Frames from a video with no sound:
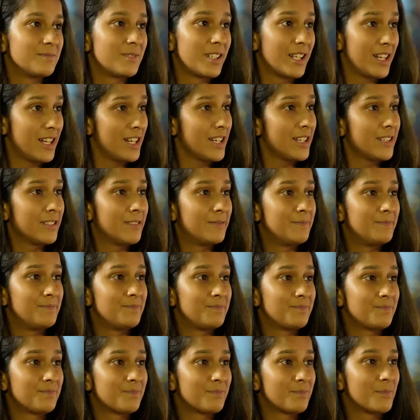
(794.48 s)
Really?
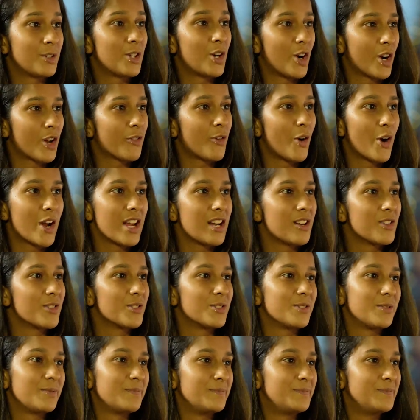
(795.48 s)
Tell that. A lot of oil,
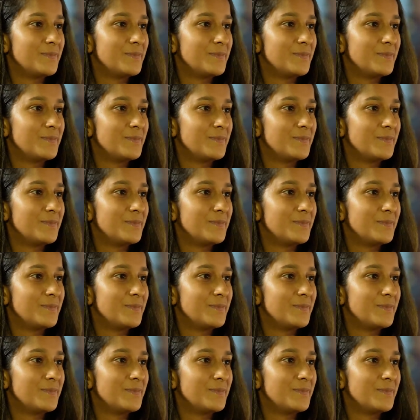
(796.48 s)
no?